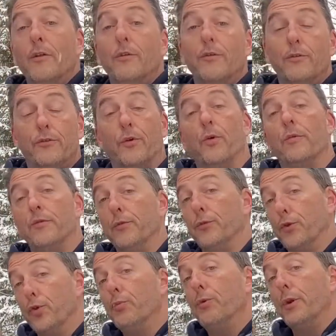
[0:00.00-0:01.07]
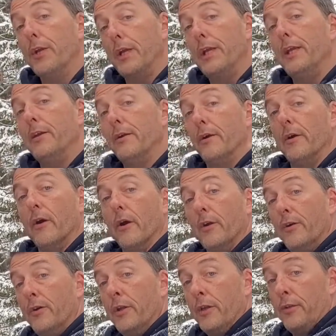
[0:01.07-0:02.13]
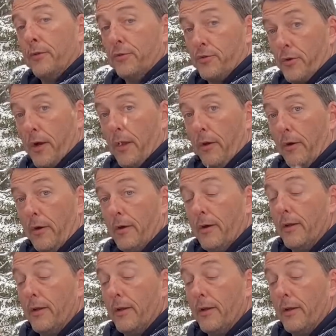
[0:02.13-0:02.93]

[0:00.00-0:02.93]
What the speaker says: So if you do put a heater underneath your trailer,